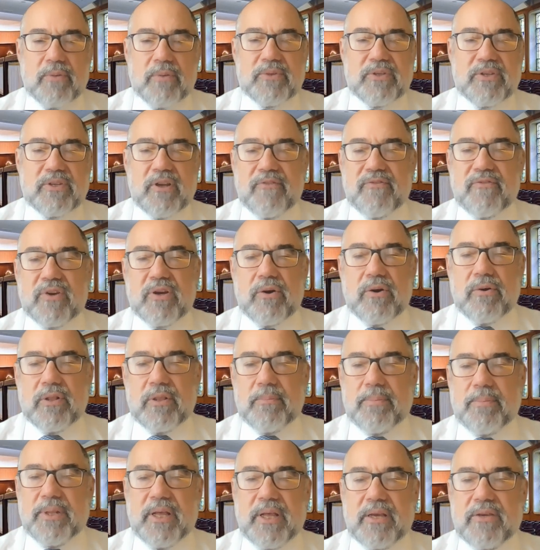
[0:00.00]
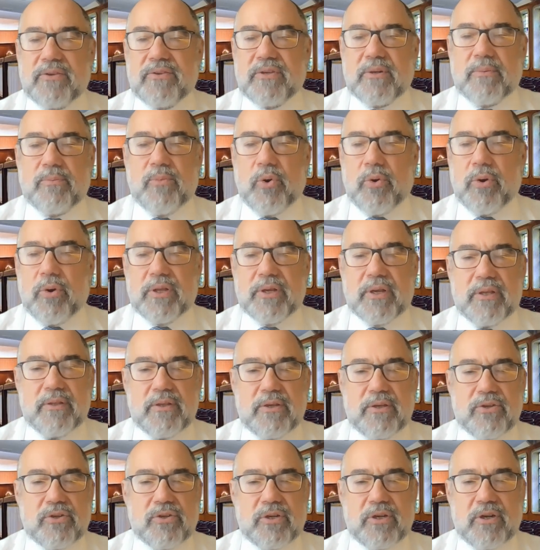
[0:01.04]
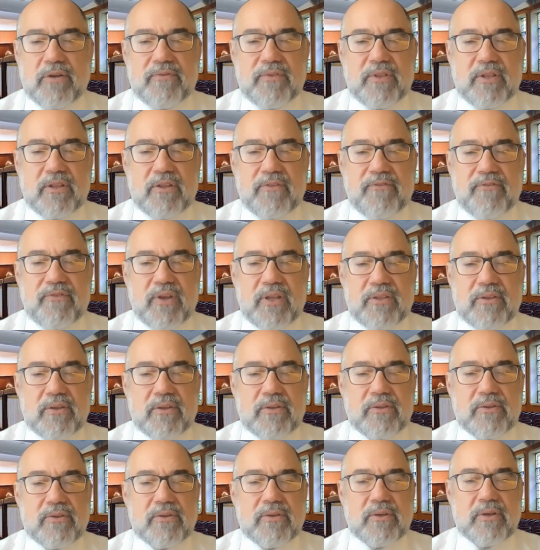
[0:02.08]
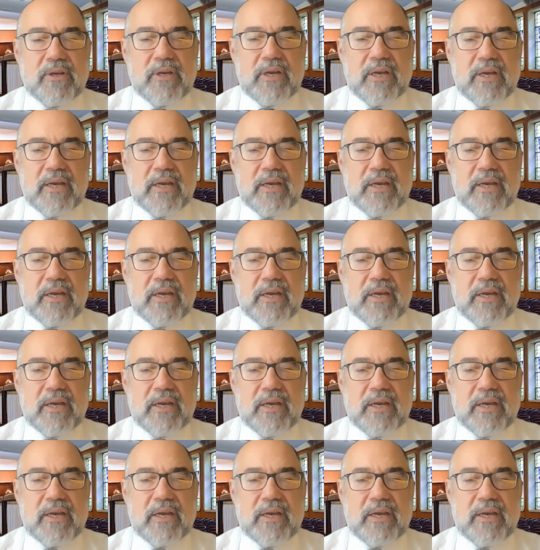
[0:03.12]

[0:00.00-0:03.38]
himself and go to the place and moral condition of the defendants.